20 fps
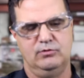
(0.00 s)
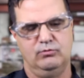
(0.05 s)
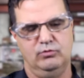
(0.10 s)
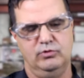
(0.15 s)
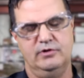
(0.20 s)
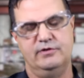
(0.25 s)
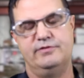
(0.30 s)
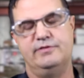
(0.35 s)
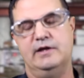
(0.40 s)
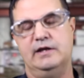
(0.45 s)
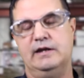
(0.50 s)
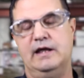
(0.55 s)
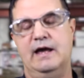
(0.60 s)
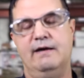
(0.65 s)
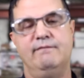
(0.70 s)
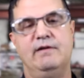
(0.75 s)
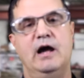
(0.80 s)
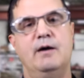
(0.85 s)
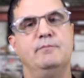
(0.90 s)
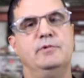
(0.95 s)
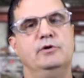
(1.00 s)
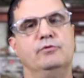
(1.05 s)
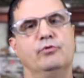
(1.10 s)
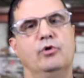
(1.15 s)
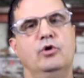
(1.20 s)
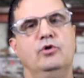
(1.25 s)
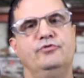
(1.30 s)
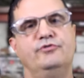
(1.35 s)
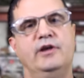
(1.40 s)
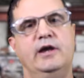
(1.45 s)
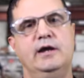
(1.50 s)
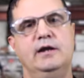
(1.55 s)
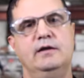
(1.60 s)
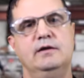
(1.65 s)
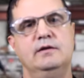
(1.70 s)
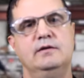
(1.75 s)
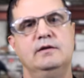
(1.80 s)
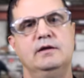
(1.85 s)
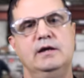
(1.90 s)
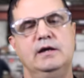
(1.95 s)
and have not been
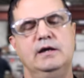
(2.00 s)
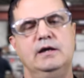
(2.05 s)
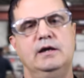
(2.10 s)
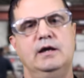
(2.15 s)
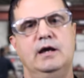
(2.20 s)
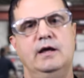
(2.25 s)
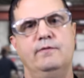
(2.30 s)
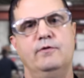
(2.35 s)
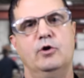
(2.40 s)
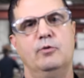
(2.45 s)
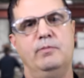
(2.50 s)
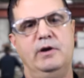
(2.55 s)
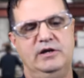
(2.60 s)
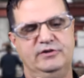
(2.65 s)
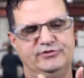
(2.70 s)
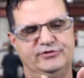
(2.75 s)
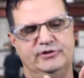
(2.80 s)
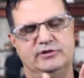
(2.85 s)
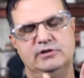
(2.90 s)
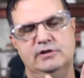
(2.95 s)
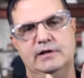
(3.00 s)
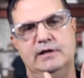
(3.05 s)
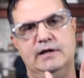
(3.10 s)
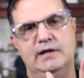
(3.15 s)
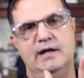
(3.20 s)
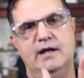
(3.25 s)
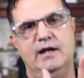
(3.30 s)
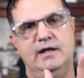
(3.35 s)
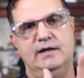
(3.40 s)
rotated, and they're basically